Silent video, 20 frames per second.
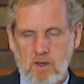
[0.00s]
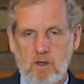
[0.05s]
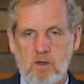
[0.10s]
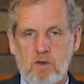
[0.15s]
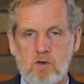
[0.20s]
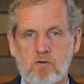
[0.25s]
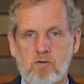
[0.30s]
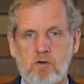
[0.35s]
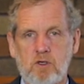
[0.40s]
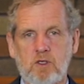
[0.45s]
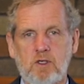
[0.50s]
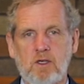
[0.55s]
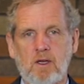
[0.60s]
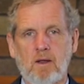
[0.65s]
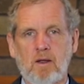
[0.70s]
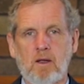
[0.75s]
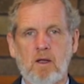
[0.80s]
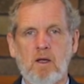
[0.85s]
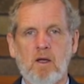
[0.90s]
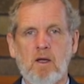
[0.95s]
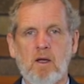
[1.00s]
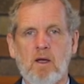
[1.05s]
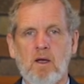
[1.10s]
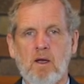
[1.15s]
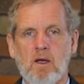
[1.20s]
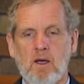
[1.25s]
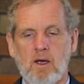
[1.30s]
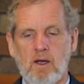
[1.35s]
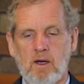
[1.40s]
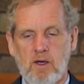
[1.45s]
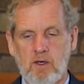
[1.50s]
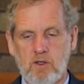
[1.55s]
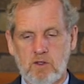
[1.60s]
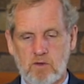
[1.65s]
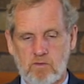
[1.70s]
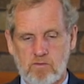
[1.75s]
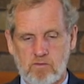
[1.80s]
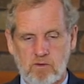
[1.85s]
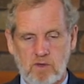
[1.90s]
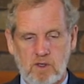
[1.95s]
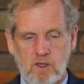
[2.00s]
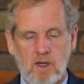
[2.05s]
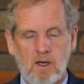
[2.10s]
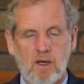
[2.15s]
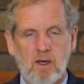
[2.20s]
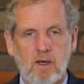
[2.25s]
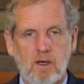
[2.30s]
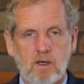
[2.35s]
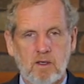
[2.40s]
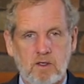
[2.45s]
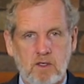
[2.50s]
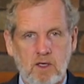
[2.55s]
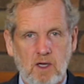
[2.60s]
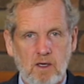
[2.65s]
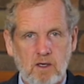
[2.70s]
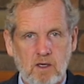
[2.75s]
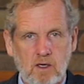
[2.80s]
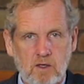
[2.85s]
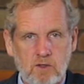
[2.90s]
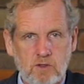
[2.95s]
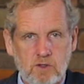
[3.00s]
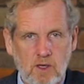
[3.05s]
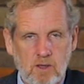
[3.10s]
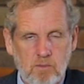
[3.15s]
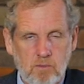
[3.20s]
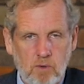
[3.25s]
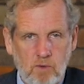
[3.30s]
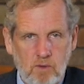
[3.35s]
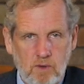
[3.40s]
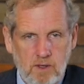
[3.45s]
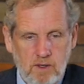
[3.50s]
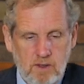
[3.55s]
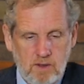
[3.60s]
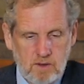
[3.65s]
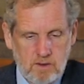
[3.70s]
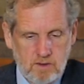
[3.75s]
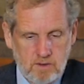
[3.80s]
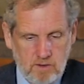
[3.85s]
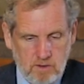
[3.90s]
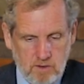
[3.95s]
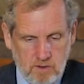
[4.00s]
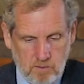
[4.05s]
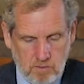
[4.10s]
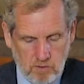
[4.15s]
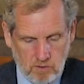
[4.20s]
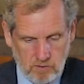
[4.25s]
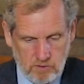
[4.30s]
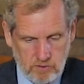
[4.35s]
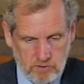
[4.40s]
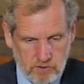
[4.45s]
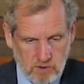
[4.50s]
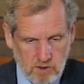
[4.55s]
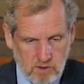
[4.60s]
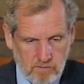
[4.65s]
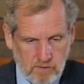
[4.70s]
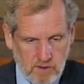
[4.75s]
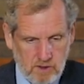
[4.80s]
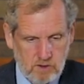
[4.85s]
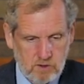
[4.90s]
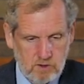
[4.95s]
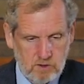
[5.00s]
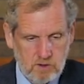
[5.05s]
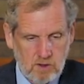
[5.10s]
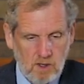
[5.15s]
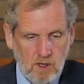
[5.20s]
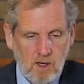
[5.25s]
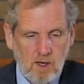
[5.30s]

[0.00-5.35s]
Interesting. And here's a very telling example here in the book Desire of Ages.